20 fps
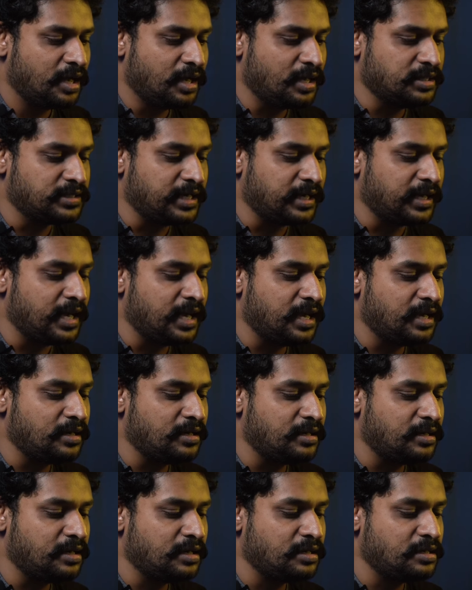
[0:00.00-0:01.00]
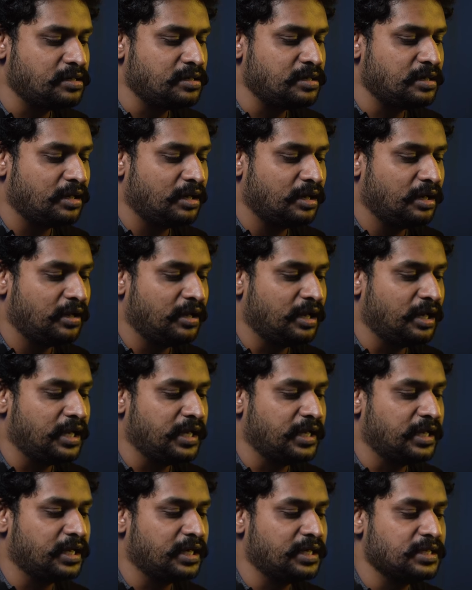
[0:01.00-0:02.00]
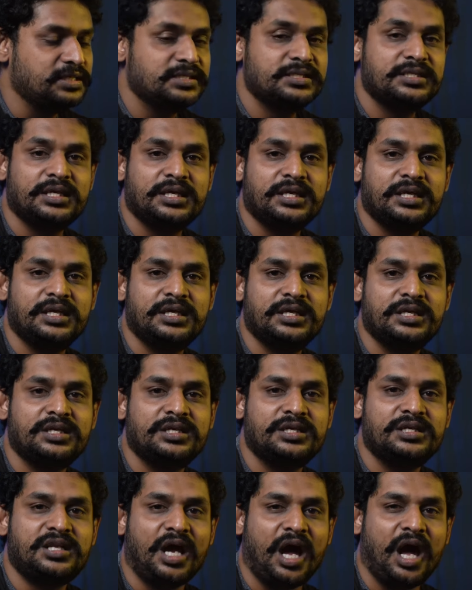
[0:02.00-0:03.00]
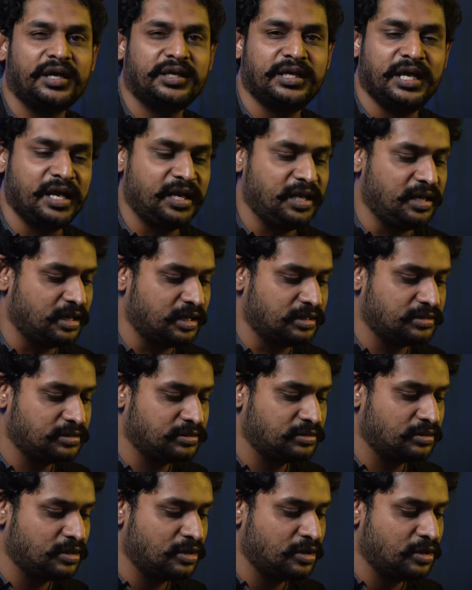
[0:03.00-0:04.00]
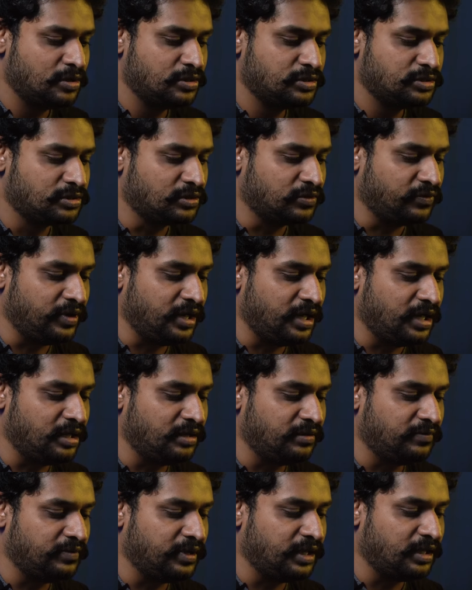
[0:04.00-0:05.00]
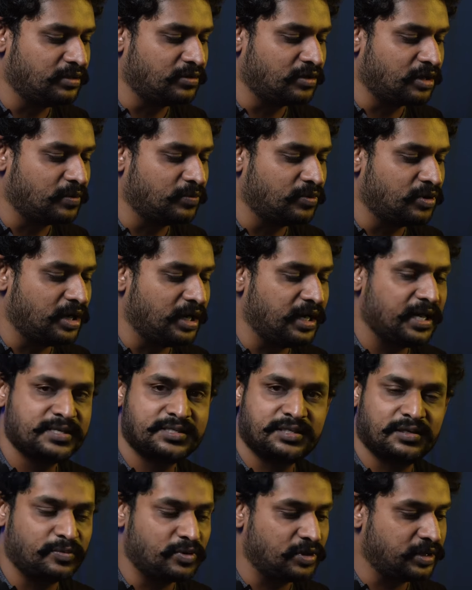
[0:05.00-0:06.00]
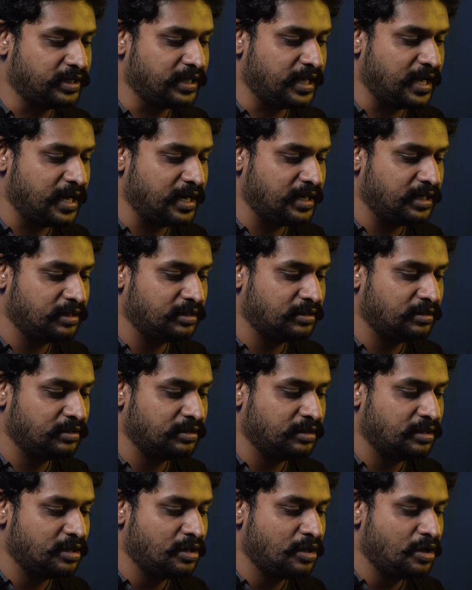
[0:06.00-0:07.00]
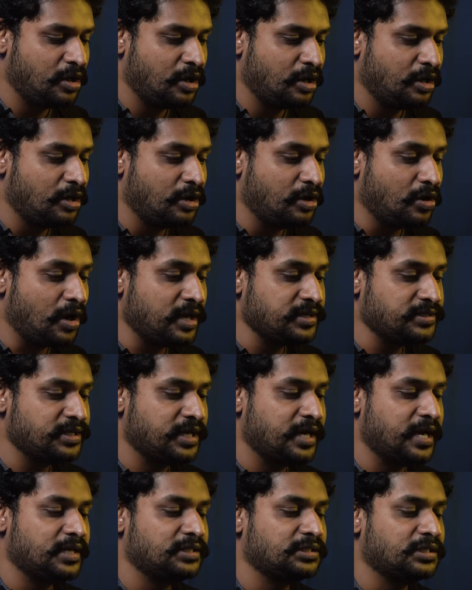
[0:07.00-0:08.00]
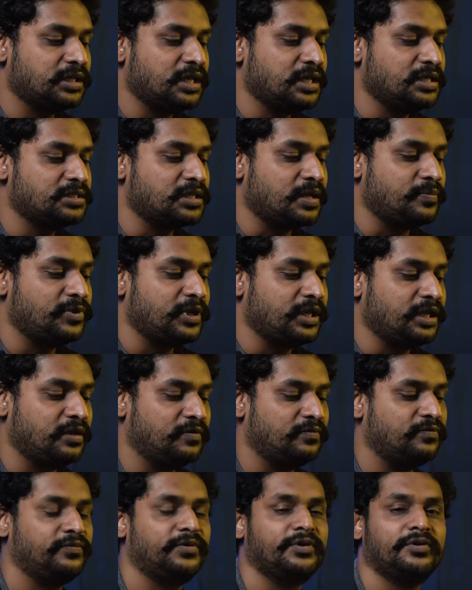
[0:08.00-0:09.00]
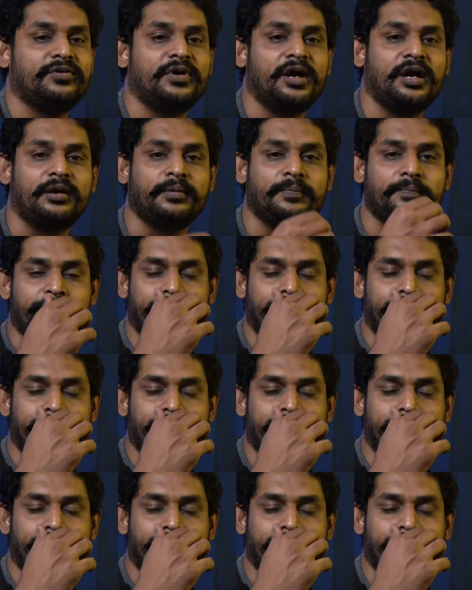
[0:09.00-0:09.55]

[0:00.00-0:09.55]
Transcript: is again, it'll increase the dark areas. So we'll talk about less about that. Noise reduction is something, if you